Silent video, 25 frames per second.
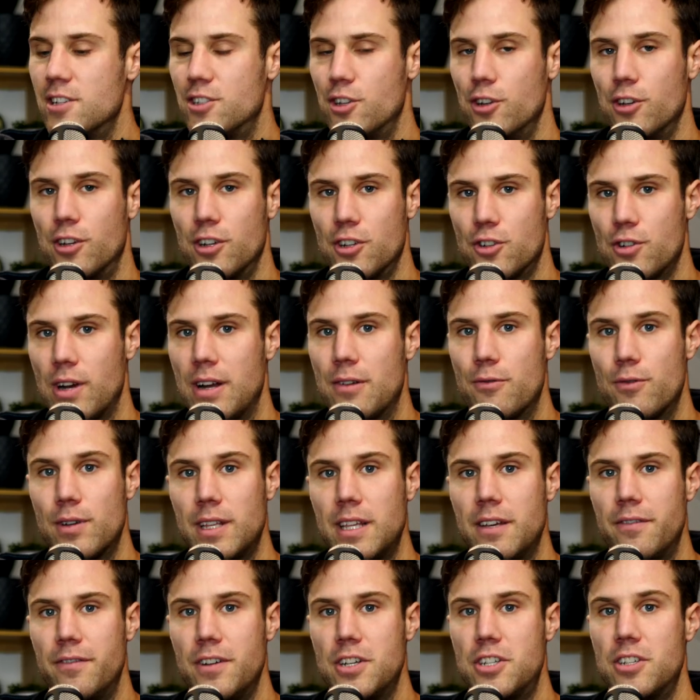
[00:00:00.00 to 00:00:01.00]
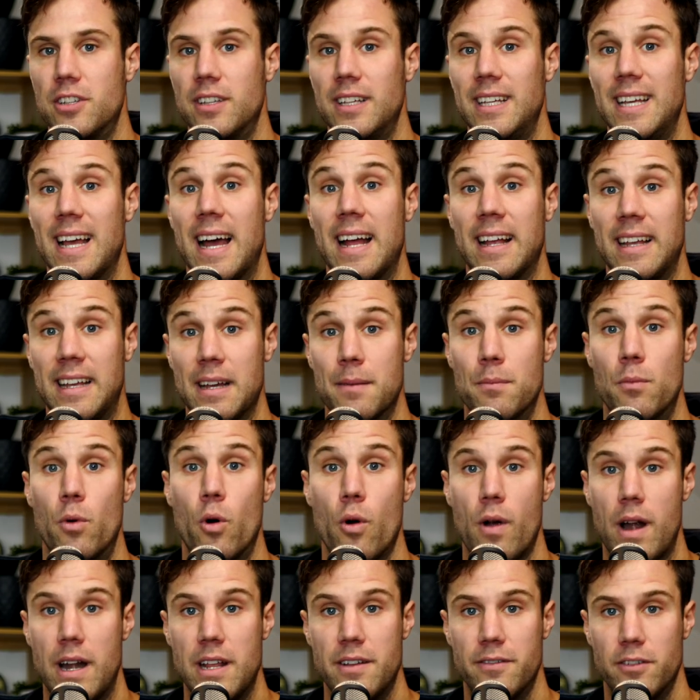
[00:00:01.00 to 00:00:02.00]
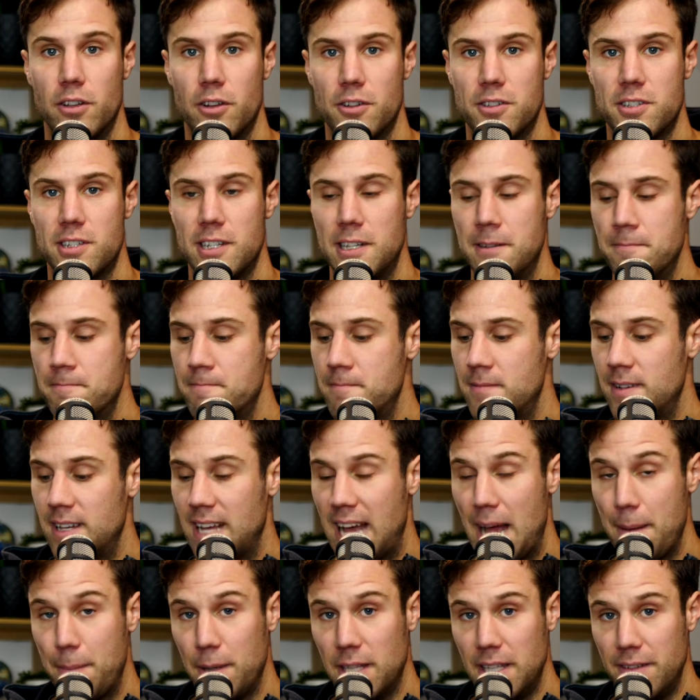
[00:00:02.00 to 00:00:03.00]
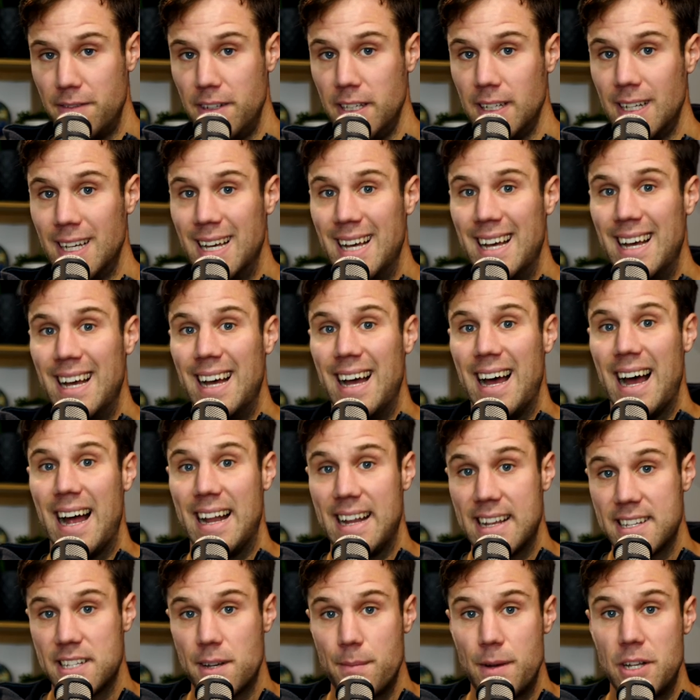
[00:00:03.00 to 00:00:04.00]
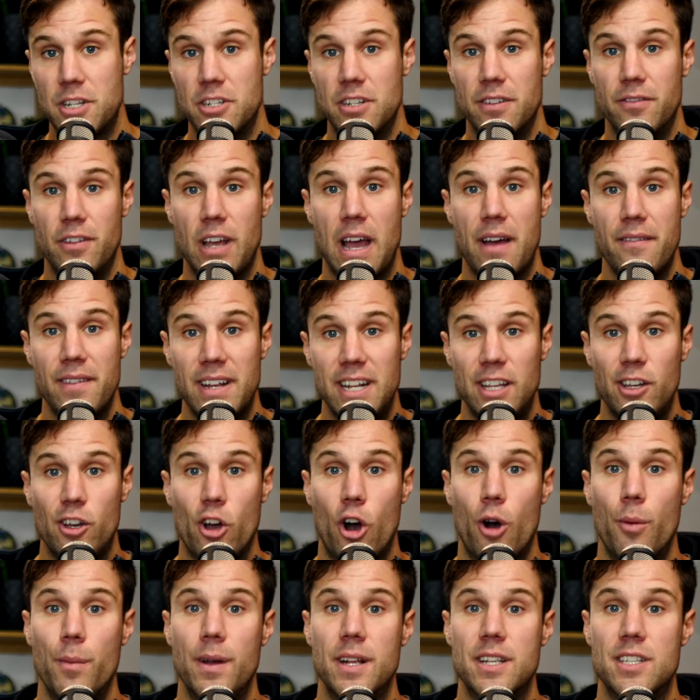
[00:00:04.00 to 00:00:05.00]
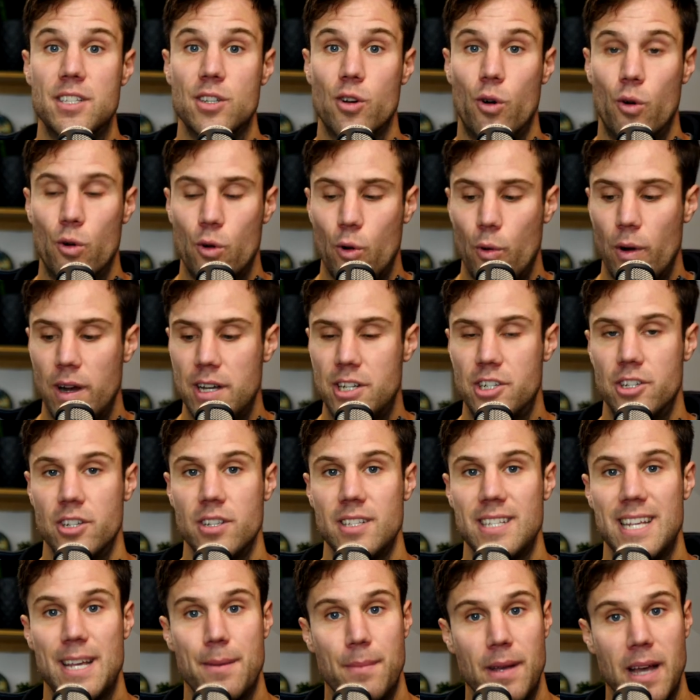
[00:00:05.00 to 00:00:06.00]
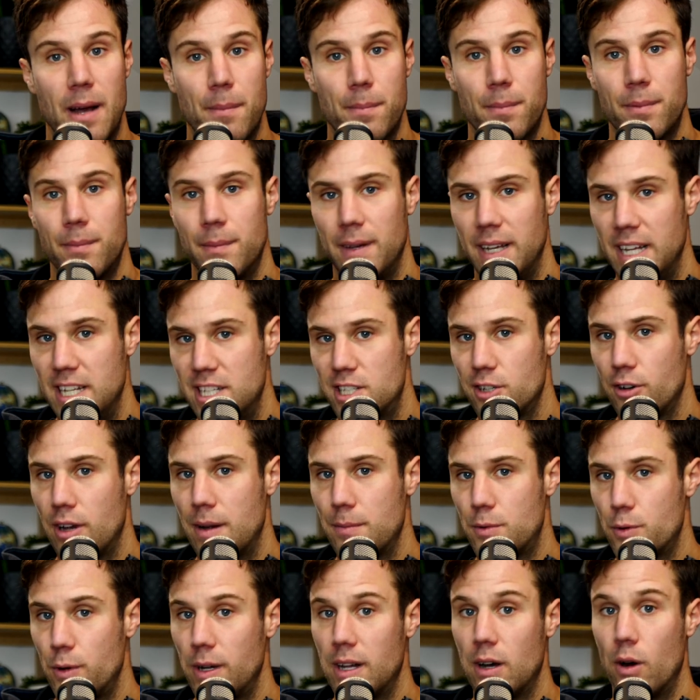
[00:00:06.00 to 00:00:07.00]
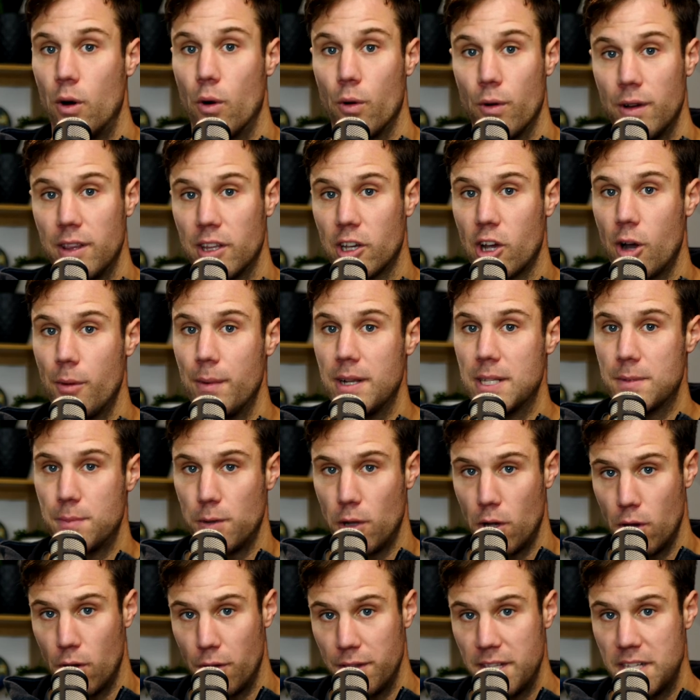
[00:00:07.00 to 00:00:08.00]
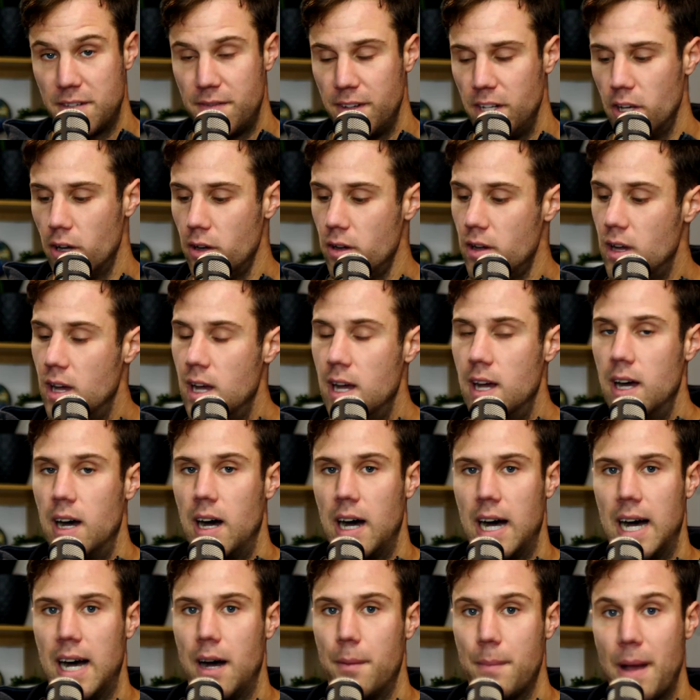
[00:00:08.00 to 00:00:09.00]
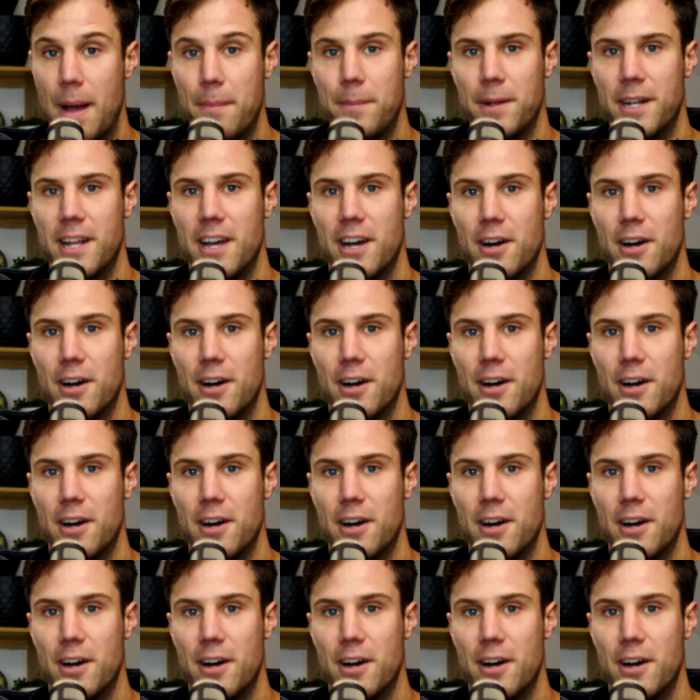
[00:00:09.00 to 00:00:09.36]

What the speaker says: so you can train really efficiently and get more out of your velocity. Happy lifting. And as I mentioned, if you have any comments or questions, hit me up Instagram, Twitter, or in the comments below on this video. I'm happy to